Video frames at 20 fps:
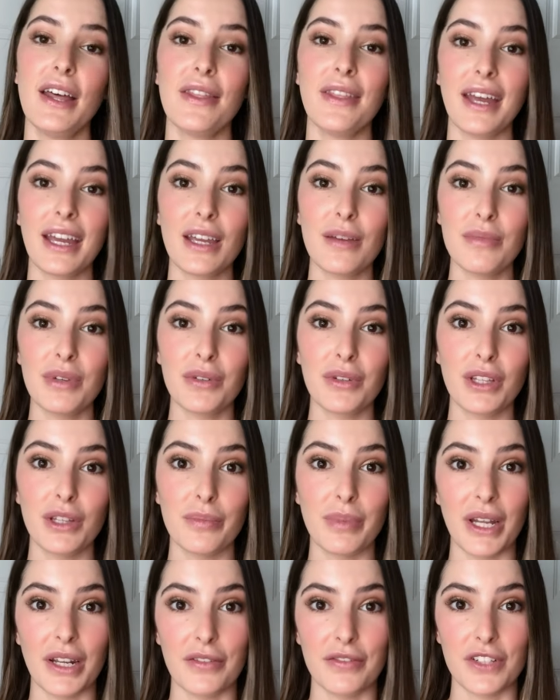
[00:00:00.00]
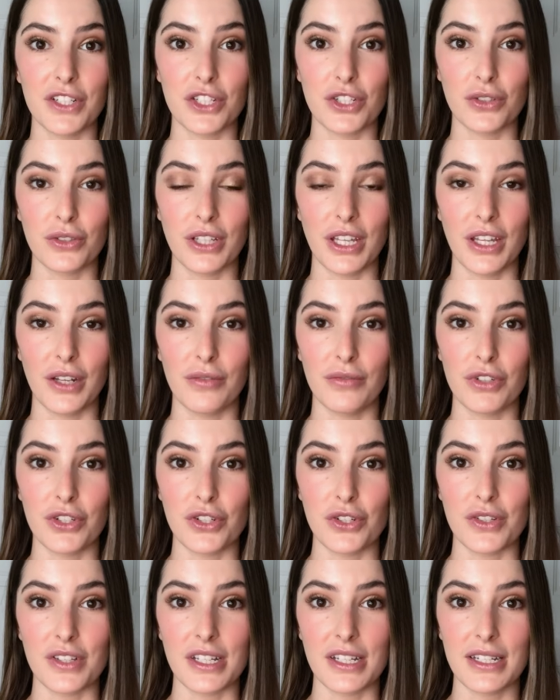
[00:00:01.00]
They can be really beneficial in
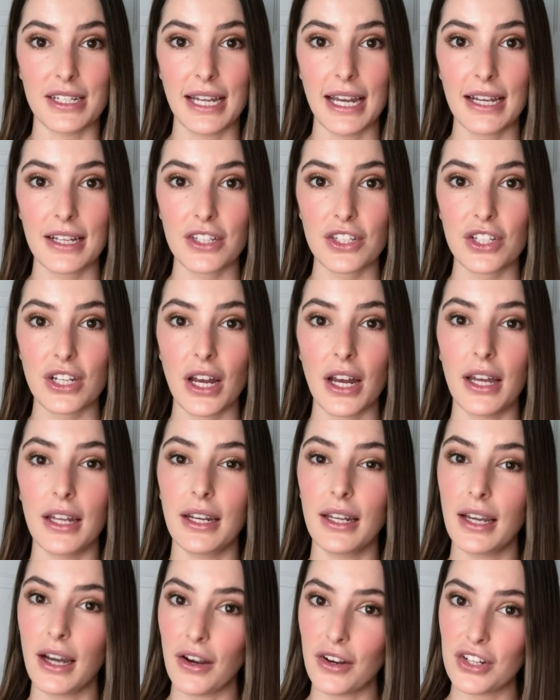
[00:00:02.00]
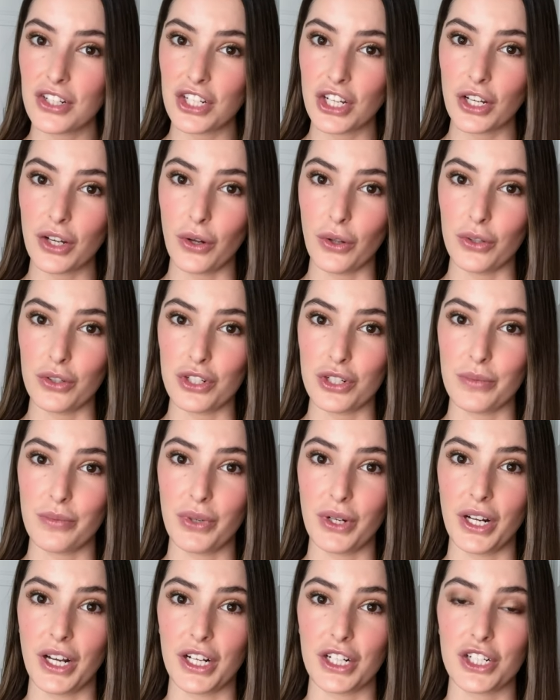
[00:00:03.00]
reducing texture and encouraging collagen
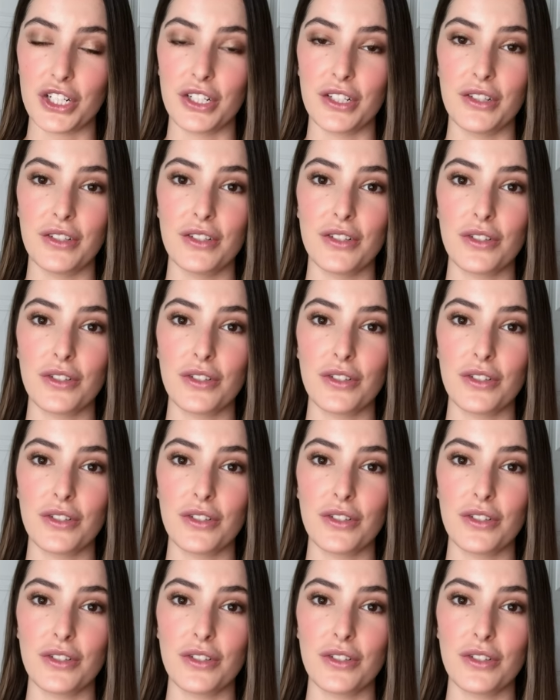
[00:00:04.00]
production.